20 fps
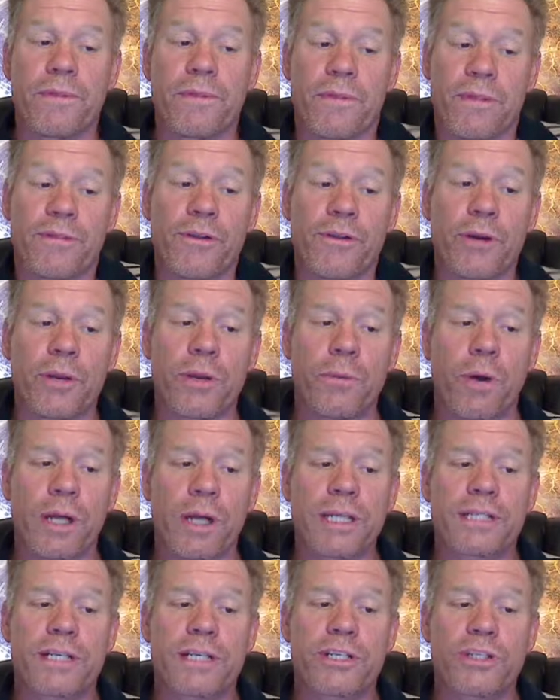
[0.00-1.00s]
in 31,
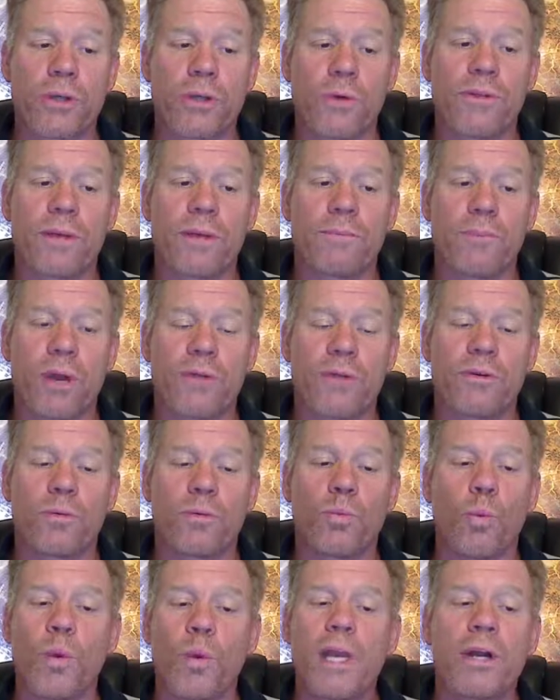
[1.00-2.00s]
he says, so then,
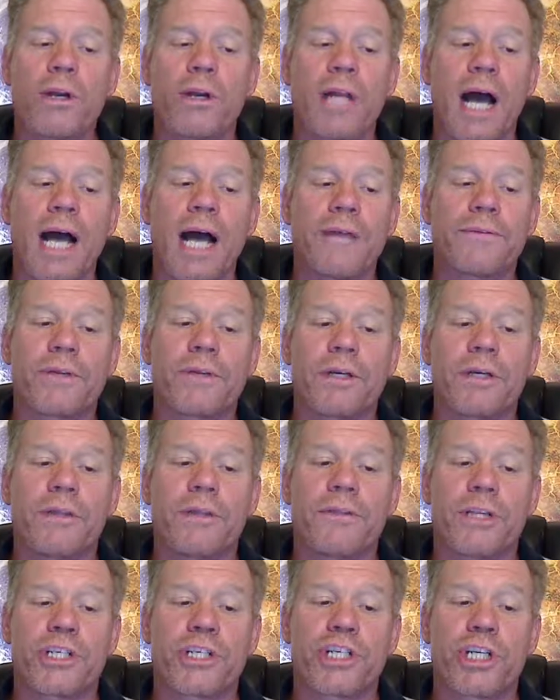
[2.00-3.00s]
brethren, we are not
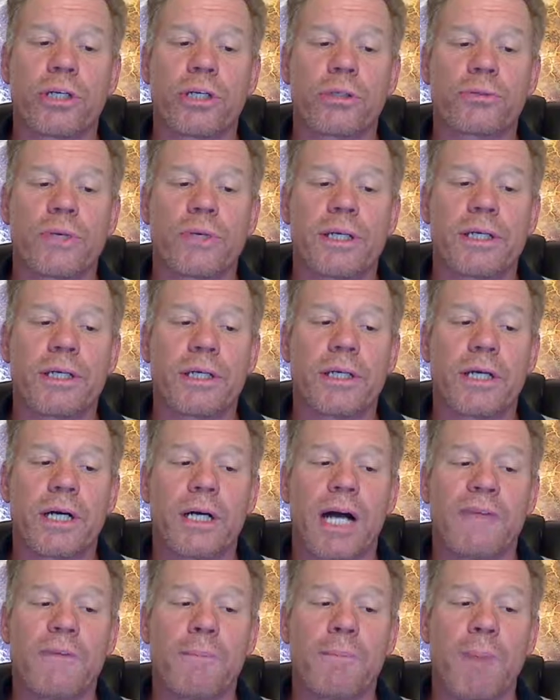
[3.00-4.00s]
the children
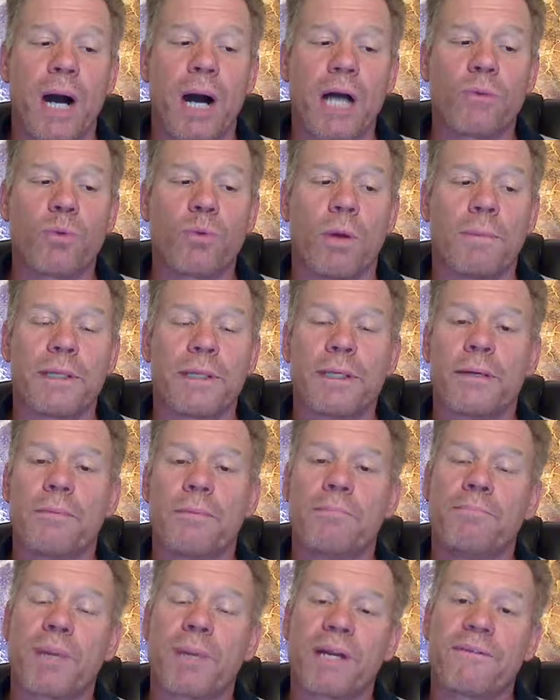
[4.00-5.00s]
of a bondwoman,
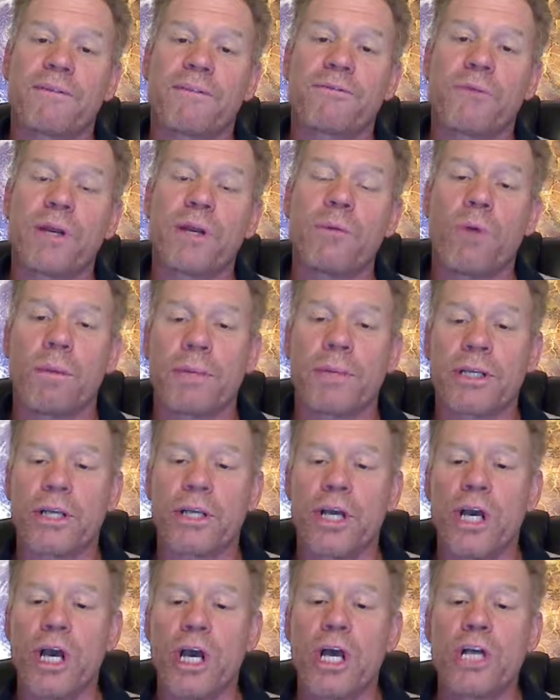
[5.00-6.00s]
but of a free woman.
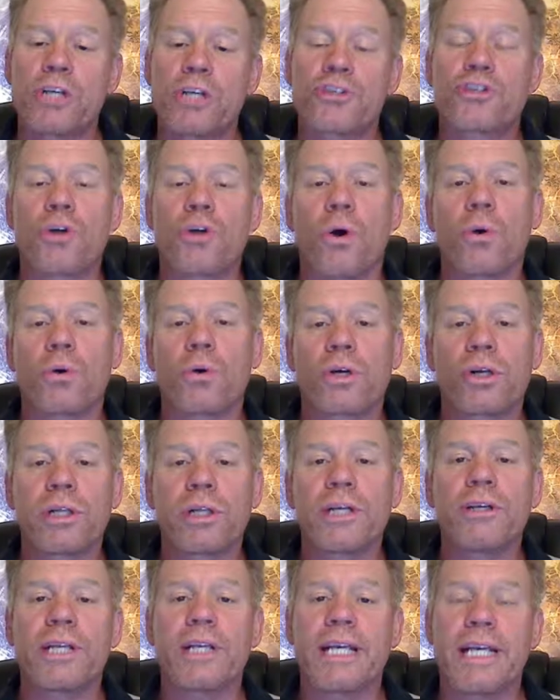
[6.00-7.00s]
So
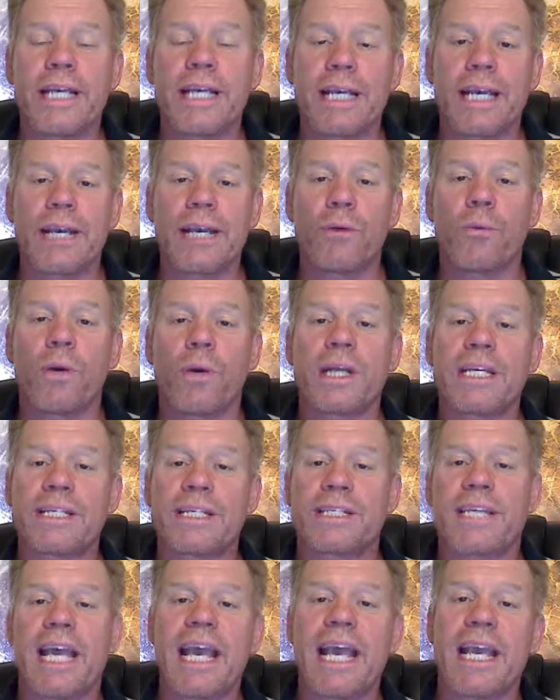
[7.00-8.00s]
clearly, what he's
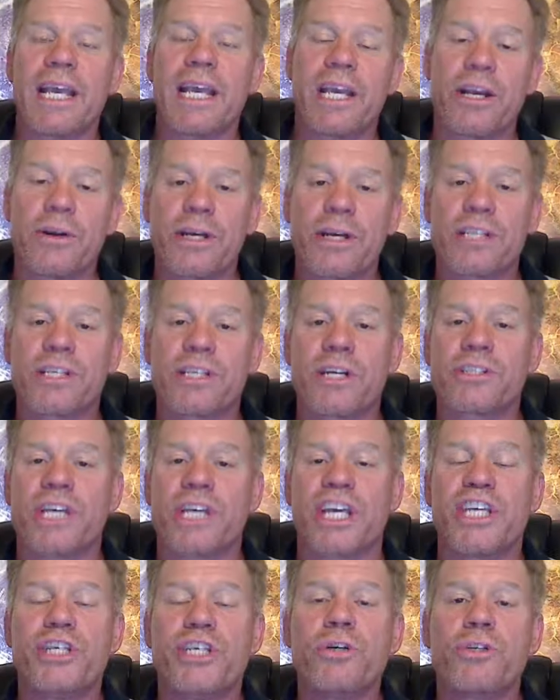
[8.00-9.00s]
saying here is there's a
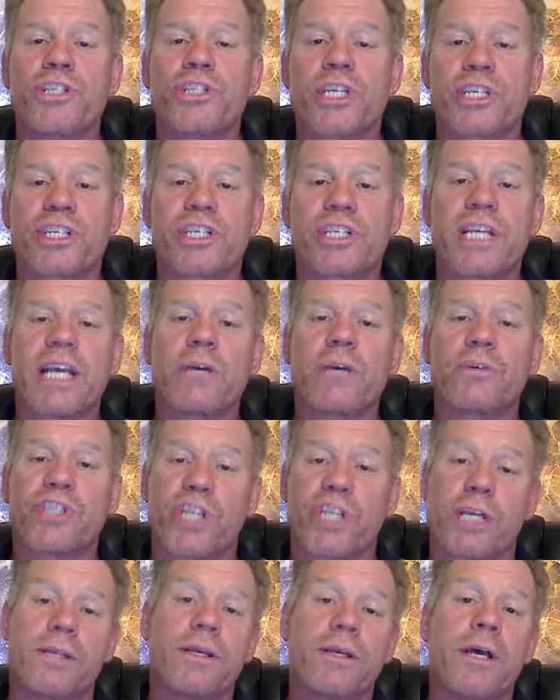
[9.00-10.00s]
huge
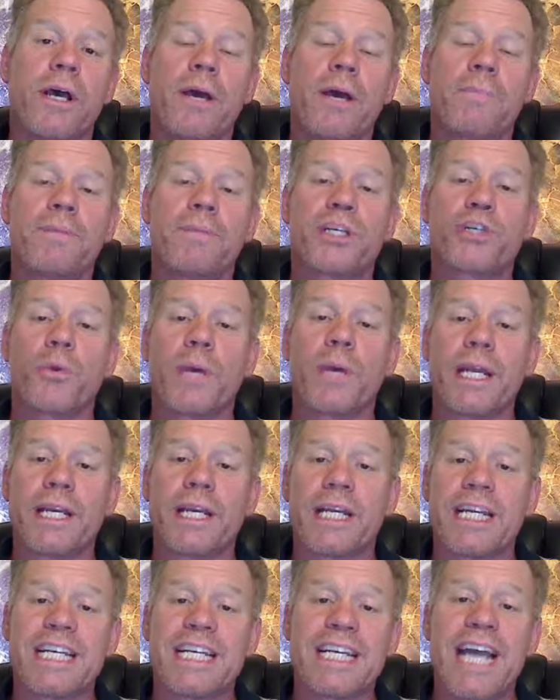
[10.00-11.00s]
distinction
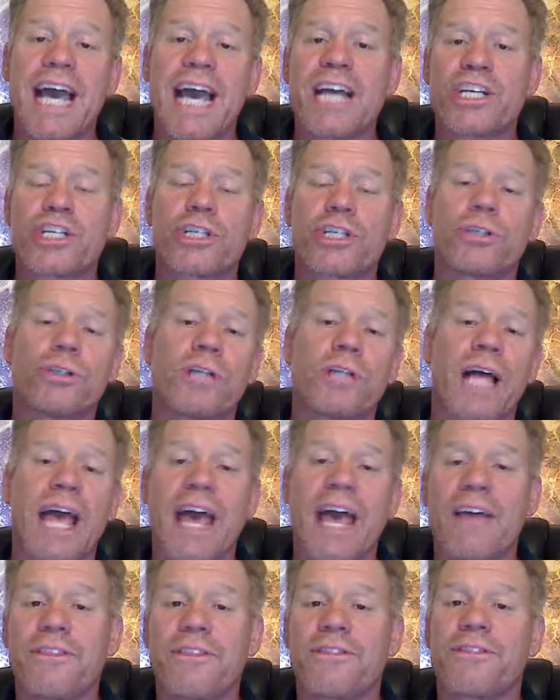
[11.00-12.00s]
between national,
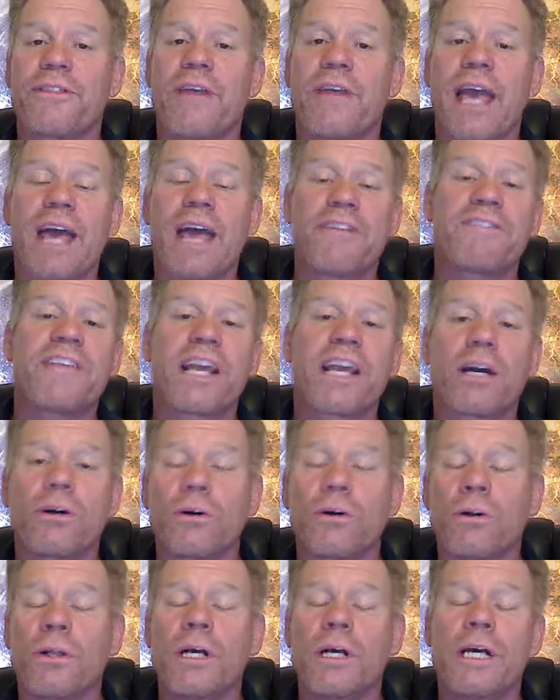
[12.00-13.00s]

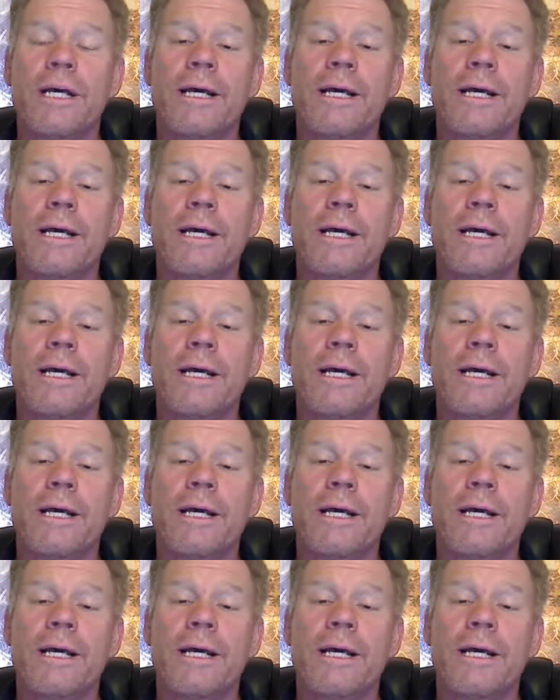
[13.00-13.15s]
ethnical,